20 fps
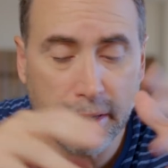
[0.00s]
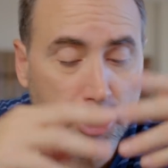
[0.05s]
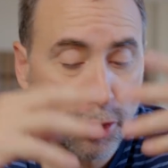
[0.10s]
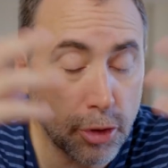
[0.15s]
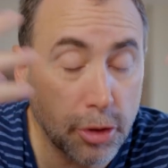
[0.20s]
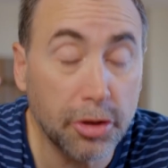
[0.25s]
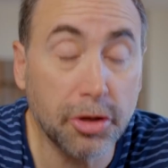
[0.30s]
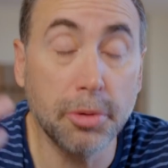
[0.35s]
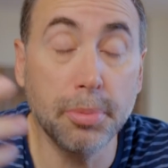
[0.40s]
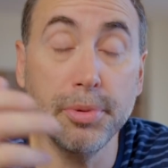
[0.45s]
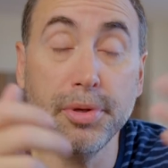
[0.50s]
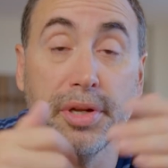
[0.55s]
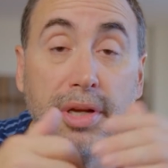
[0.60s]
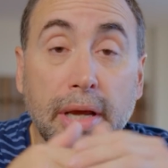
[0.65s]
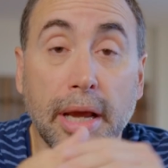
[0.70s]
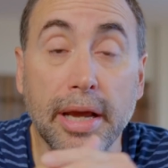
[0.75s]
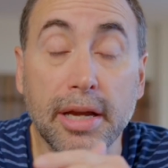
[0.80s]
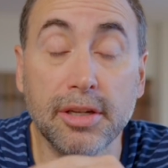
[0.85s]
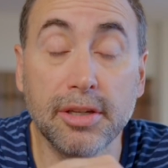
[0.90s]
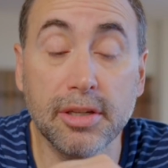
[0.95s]
good
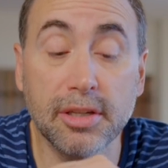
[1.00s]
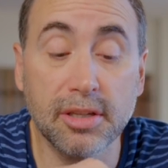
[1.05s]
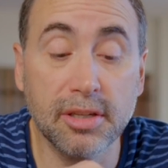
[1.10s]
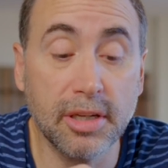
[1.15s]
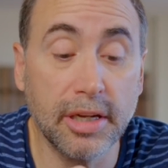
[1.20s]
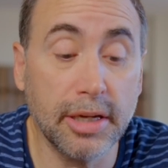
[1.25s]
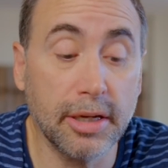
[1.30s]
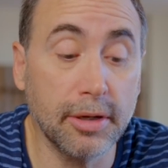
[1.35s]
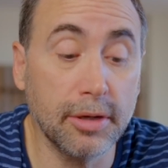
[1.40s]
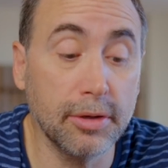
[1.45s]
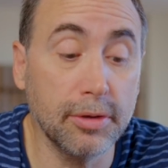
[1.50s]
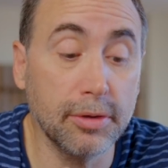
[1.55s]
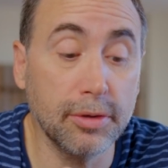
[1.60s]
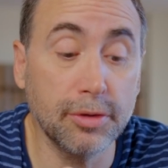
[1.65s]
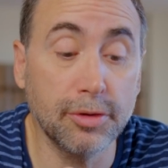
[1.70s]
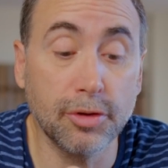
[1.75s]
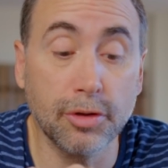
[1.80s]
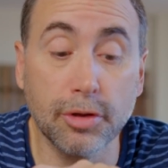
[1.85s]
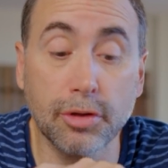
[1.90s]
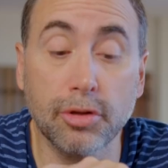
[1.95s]
communication
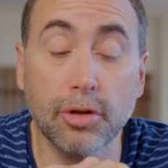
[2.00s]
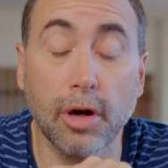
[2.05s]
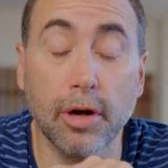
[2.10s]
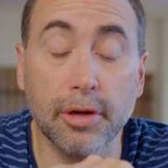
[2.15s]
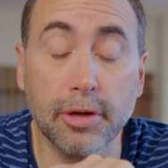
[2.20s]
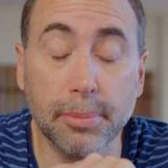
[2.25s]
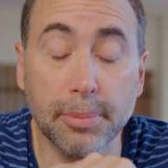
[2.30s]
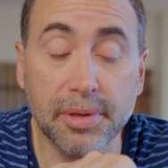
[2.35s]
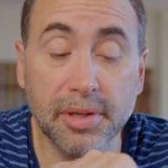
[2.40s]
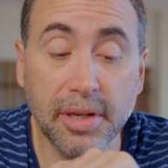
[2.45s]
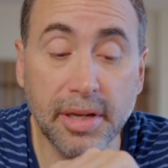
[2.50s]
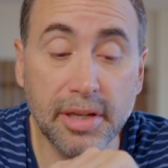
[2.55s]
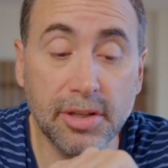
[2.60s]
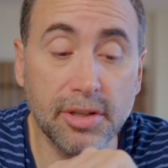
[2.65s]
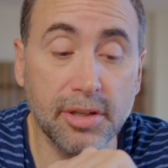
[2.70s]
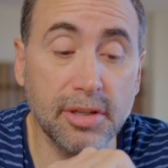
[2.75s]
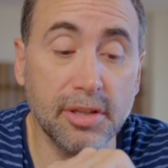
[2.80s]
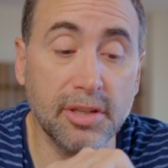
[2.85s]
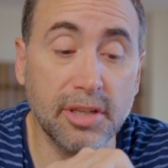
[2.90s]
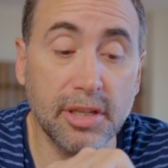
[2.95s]
skills, good
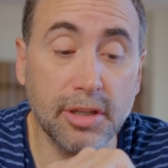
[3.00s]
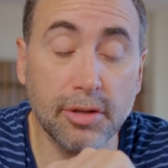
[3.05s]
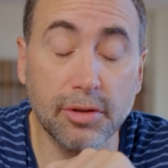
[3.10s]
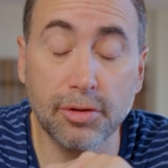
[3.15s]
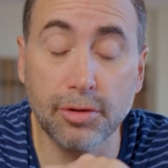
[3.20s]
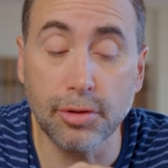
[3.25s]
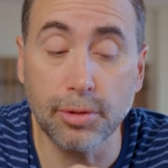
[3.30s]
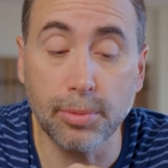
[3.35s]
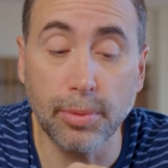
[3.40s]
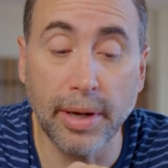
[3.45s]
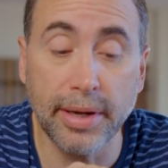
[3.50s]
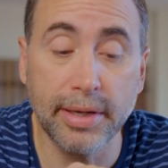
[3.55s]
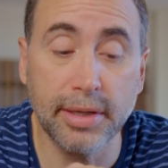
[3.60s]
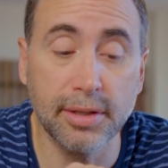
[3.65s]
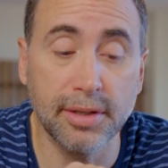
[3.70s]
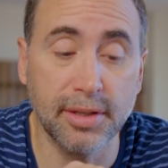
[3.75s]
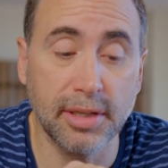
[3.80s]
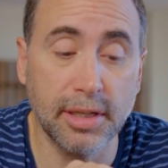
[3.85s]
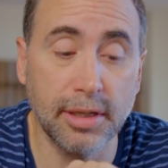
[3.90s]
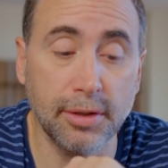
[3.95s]
documentation skills, good
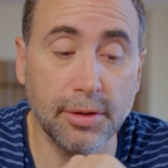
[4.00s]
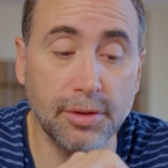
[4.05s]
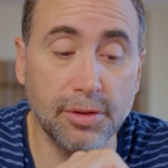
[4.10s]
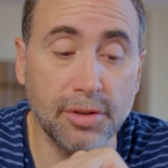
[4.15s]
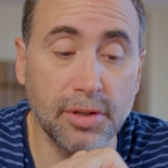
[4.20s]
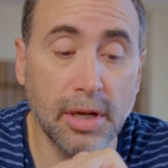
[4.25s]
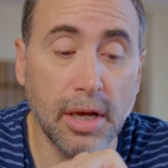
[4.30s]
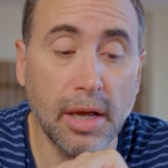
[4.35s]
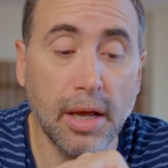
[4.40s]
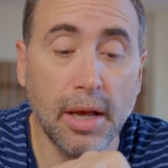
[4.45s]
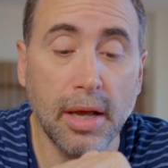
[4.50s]
writing skills,